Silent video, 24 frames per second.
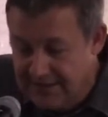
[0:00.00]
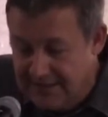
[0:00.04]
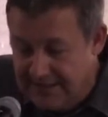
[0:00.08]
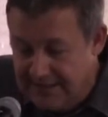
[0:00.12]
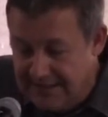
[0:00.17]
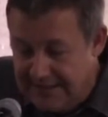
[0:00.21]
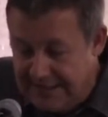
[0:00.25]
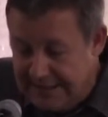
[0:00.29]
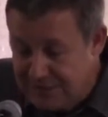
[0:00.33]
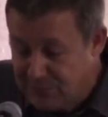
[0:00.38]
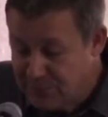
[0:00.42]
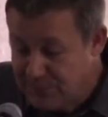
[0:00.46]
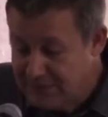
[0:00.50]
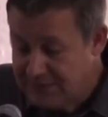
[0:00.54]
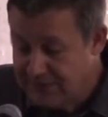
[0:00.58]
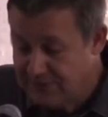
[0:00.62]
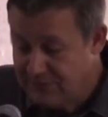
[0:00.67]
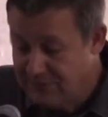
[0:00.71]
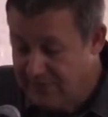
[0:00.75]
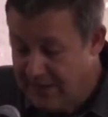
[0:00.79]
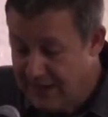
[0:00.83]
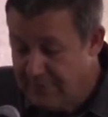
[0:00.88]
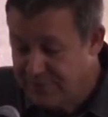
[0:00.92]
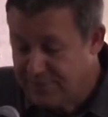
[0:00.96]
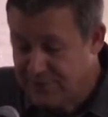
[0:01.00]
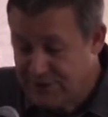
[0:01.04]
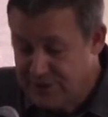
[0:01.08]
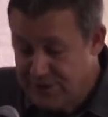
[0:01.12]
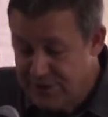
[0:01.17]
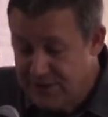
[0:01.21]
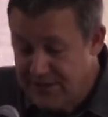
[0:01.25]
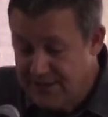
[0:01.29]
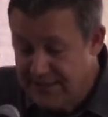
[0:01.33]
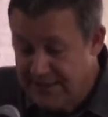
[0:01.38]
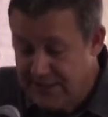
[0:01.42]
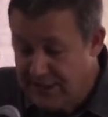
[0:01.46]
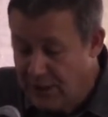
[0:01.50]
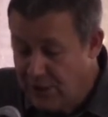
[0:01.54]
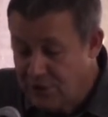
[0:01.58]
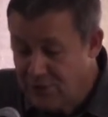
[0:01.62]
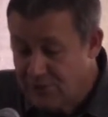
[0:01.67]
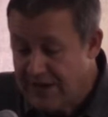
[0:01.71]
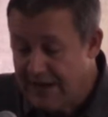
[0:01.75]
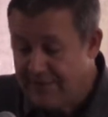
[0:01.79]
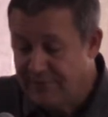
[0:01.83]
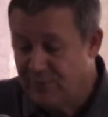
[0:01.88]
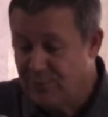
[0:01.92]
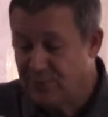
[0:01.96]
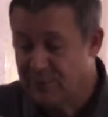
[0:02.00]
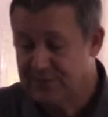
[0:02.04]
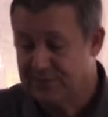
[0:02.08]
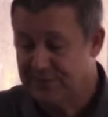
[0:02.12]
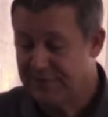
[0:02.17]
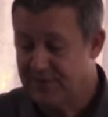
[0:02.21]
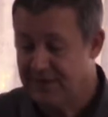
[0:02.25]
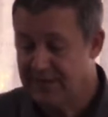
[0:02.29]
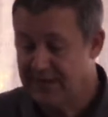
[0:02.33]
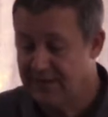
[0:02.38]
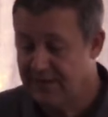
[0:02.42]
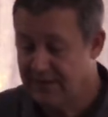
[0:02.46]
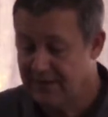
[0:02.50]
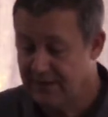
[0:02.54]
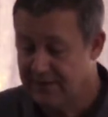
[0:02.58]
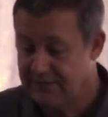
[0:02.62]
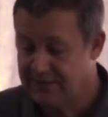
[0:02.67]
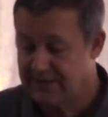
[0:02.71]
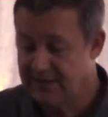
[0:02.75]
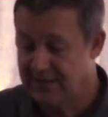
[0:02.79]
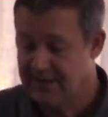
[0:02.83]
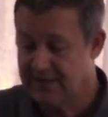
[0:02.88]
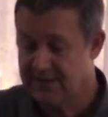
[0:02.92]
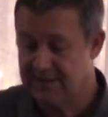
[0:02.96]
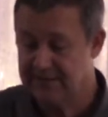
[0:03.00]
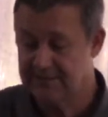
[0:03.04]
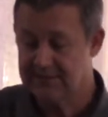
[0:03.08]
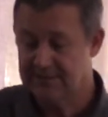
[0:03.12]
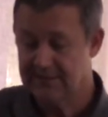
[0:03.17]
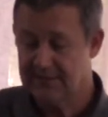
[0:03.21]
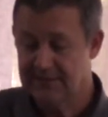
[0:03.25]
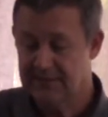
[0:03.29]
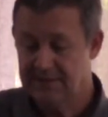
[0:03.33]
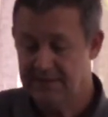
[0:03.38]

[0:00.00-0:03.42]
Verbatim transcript: This was a rough journey. No travel was fun in those days.